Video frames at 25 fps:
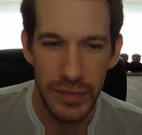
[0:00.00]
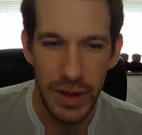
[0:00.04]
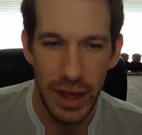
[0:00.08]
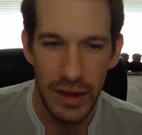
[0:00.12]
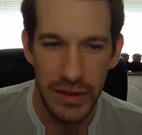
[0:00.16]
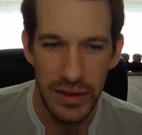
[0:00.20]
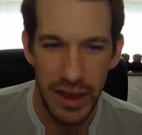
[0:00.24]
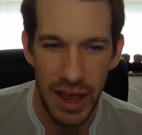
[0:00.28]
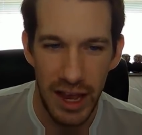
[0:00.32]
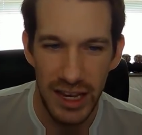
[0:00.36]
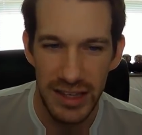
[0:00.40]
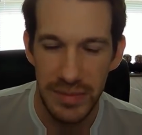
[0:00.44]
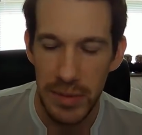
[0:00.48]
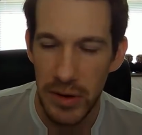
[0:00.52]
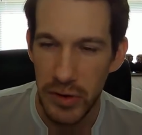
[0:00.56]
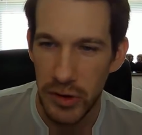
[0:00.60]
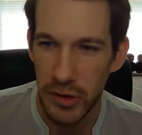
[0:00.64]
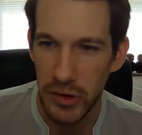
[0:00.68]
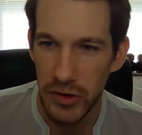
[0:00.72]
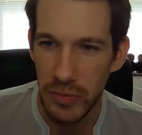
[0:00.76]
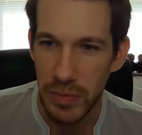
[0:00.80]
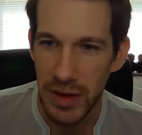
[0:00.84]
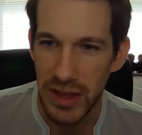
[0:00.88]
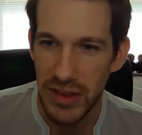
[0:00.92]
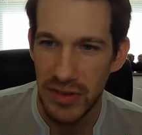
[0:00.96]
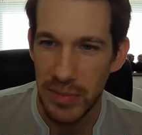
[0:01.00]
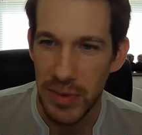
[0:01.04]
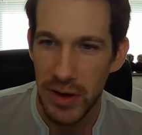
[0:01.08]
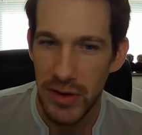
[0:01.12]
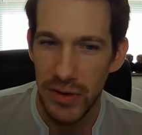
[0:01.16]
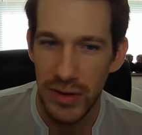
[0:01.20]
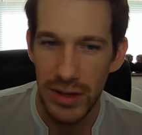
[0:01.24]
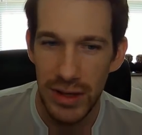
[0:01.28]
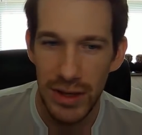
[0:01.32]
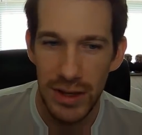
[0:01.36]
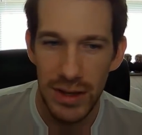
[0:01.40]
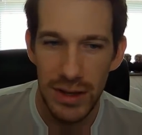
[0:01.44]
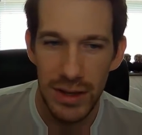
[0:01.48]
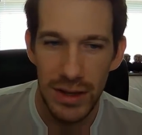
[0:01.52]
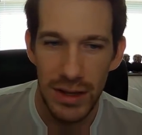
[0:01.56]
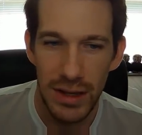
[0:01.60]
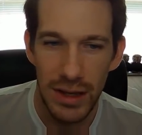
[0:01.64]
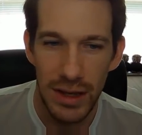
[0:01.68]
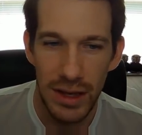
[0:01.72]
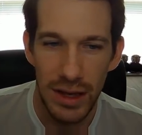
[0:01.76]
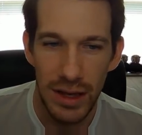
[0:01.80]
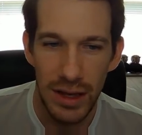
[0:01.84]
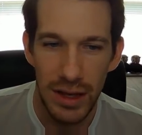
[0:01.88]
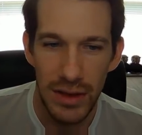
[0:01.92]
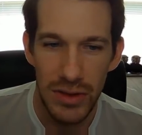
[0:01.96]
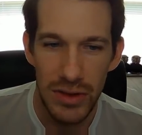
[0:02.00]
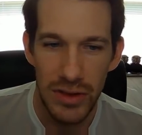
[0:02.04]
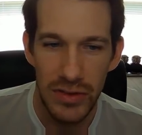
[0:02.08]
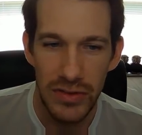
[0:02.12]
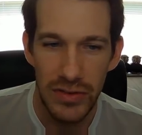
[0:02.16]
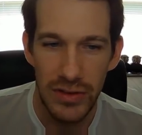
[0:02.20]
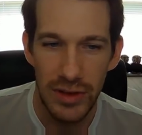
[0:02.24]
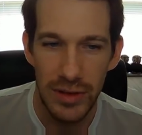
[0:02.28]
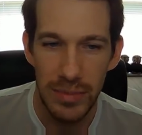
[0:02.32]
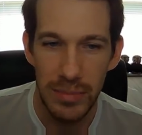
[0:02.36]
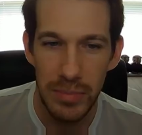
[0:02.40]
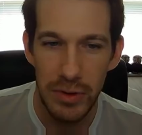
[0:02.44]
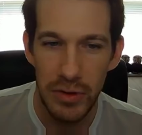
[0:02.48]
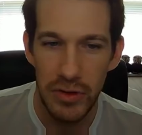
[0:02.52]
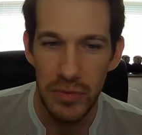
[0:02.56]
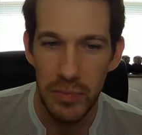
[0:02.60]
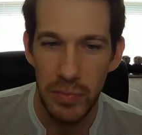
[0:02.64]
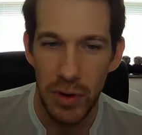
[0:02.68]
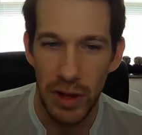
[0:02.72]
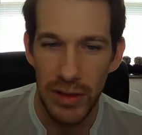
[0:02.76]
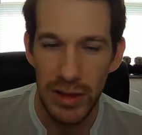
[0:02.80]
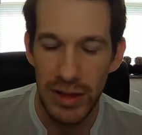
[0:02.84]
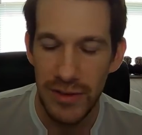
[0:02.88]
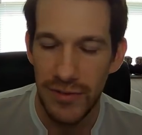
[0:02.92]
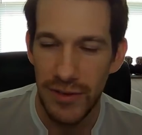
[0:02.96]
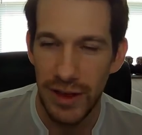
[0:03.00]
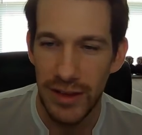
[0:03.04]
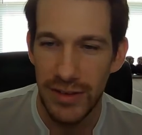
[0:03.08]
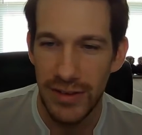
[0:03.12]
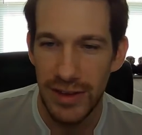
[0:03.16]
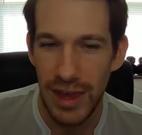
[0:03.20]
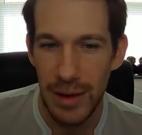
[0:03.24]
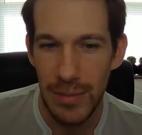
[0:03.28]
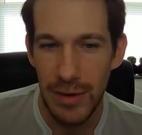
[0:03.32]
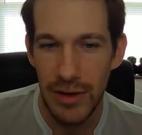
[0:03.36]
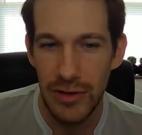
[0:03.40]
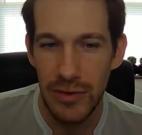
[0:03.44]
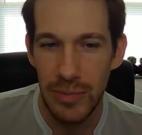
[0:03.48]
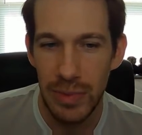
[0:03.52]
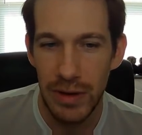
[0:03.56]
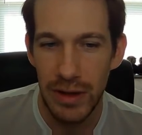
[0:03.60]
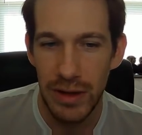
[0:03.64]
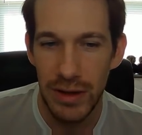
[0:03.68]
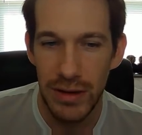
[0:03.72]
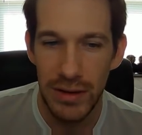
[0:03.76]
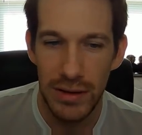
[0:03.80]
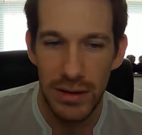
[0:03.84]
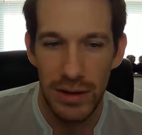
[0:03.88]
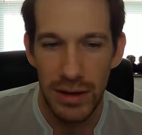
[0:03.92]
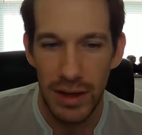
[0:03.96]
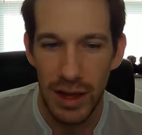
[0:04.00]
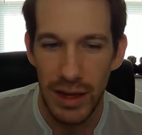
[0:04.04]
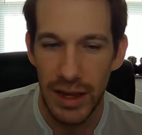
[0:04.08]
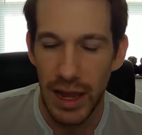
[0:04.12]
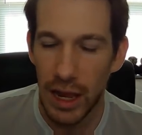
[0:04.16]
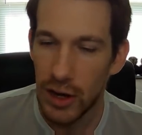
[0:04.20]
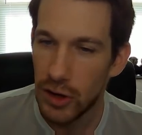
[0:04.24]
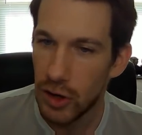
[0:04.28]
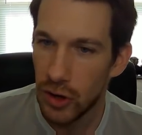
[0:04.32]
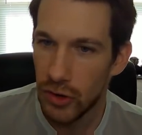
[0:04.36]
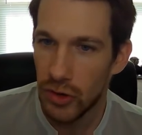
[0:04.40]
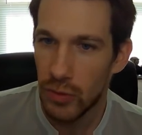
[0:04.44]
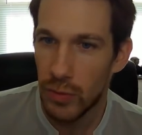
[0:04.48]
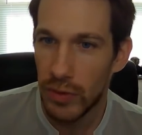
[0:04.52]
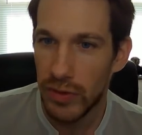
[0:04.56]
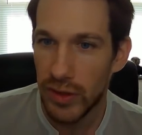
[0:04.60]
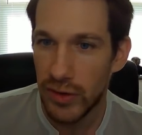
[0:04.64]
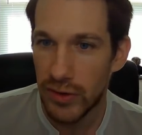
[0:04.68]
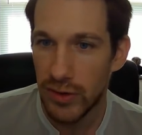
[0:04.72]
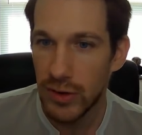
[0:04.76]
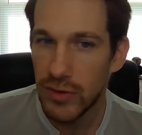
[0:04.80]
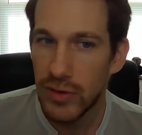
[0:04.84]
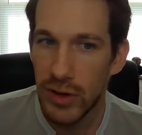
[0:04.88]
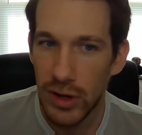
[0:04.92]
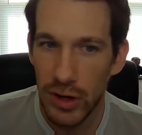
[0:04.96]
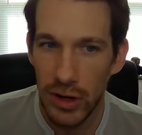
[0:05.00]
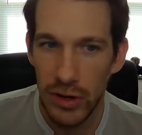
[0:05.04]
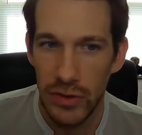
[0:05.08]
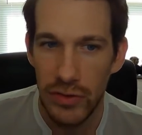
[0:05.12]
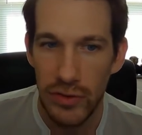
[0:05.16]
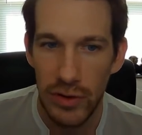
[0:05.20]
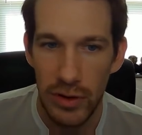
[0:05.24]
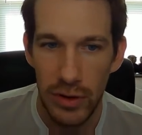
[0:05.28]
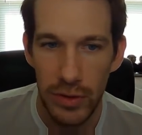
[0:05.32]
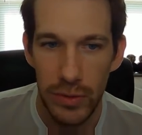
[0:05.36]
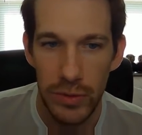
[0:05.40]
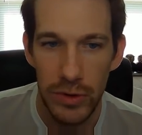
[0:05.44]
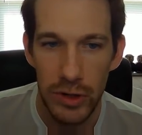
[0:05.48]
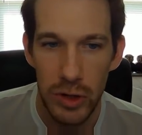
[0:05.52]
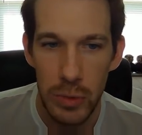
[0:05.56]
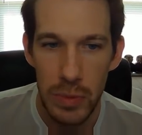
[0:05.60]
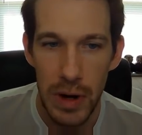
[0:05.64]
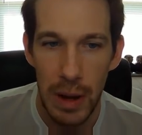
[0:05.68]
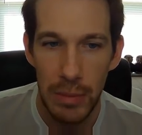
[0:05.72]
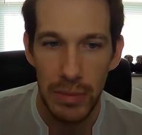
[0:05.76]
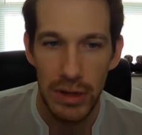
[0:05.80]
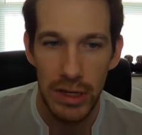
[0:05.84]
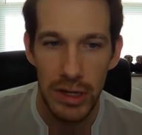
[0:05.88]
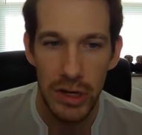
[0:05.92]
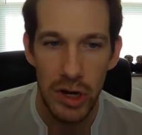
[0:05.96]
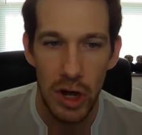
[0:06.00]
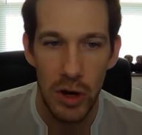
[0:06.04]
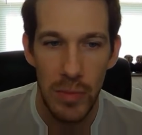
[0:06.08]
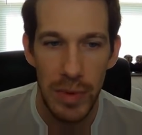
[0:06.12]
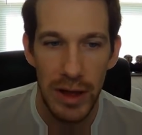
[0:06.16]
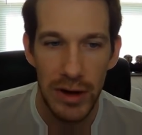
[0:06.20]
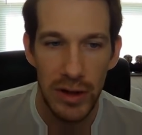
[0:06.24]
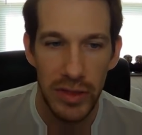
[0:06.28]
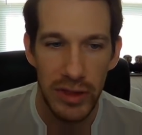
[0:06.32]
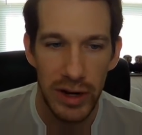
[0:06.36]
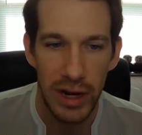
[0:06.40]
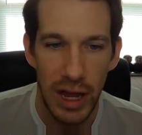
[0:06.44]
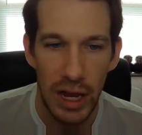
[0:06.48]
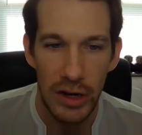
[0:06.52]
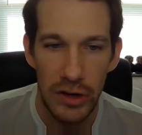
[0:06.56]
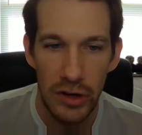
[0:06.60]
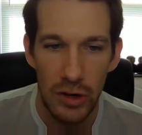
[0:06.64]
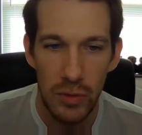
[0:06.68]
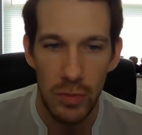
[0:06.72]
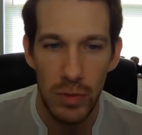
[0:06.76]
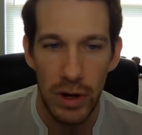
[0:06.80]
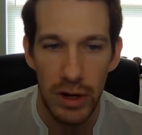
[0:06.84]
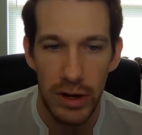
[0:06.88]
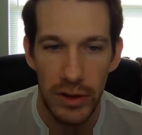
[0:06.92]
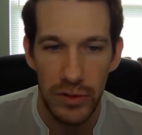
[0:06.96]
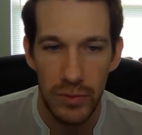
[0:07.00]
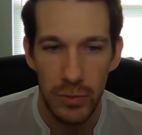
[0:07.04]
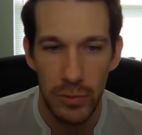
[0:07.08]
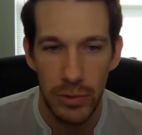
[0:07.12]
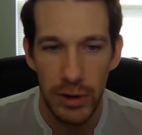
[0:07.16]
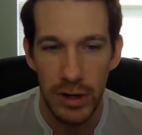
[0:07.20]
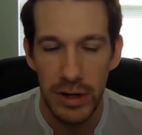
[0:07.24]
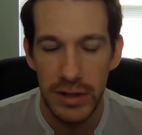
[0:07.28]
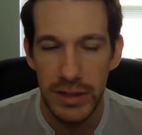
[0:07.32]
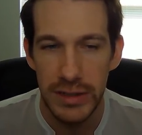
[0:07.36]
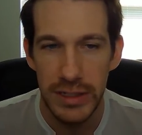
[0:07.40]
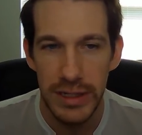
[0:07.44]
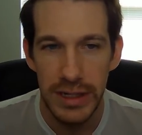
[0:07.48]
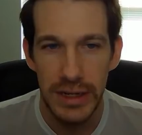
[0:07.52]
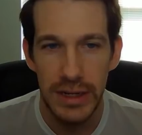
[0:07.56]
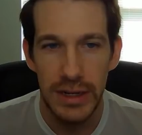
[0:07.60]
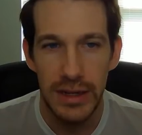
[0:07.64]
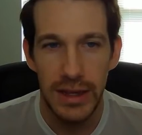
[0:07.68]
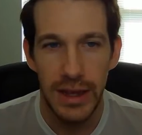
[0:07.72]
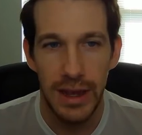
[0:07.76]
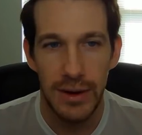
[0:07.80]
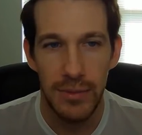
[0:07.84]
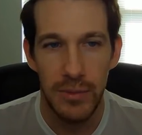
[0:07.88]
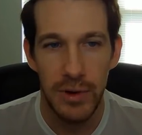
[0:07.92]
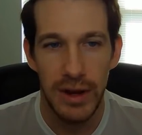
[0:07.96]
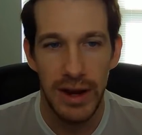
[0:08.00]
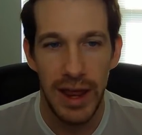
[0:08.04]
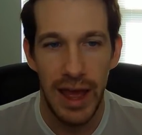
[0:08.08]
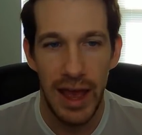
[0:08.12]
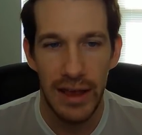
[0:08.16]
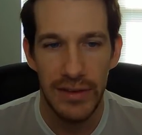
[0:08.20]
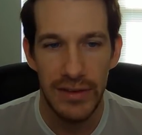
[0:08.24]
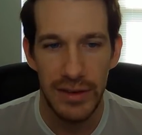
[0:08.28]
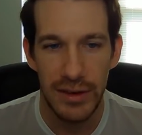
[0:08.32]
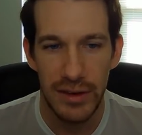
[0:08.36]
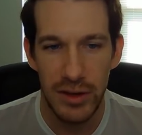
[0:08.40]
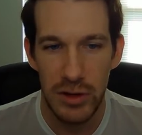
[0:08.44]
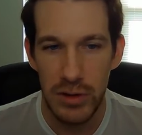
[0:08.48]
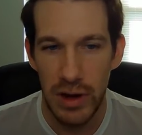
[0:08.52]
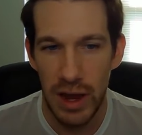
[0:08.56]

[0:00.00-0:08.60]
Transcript: Attack Smoke or Speed Smoke, just to boost Broadleaf fans' damage, but again, you're the one that's using her, so you probably know better than I do what has worked and what hasn't.